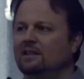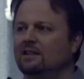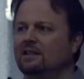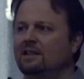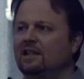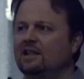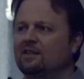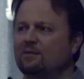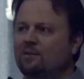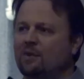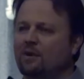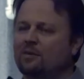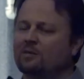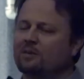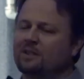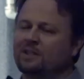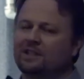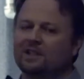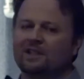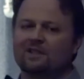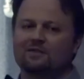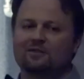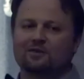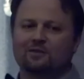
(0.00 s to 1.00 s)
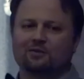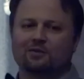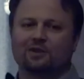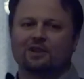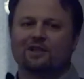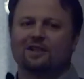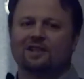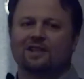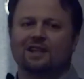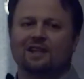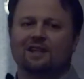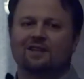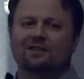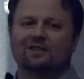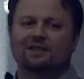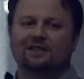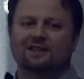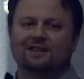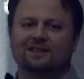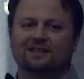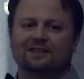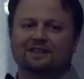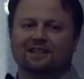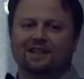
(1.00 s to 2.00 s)
That's probably enough to run down
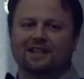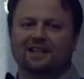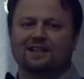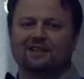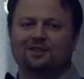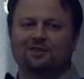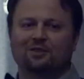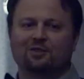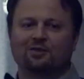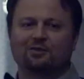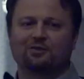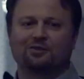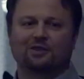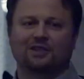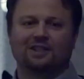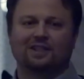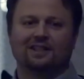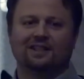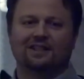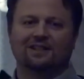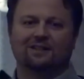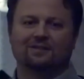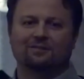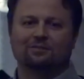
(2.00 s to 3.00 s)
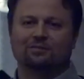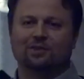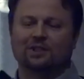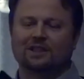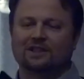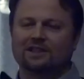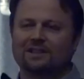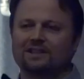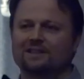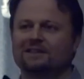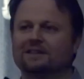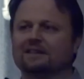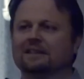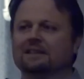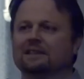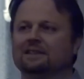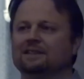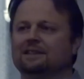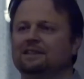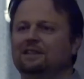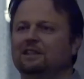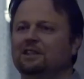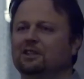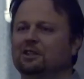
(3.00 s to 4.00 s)
a nine-year-old kid, but
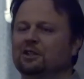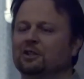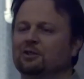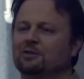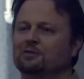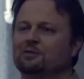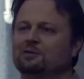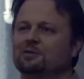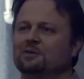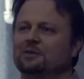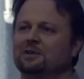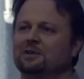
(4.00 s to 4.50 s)
you know,